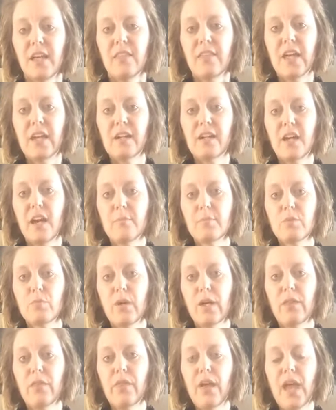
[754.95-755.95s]
that it comes
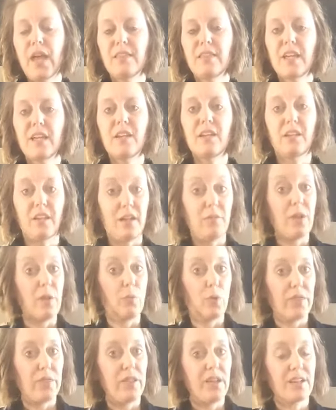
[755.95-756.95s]
with, and then
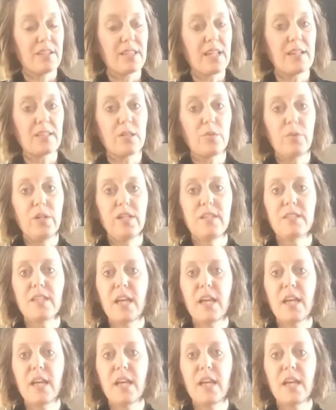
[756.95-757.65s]
with the accessories.